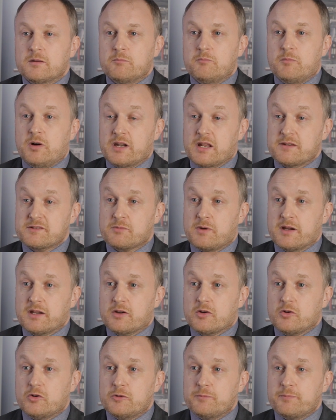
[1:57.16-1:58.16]
My name's
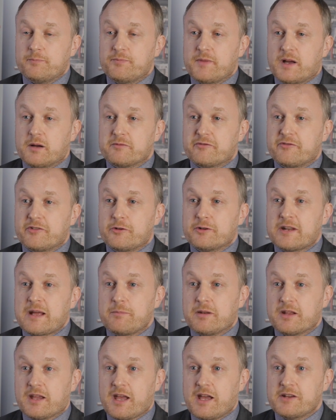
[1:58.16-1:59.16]
Wayne Court. I'm Field
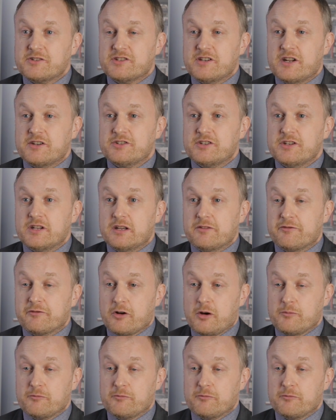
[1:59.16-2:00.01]
Application Engineer for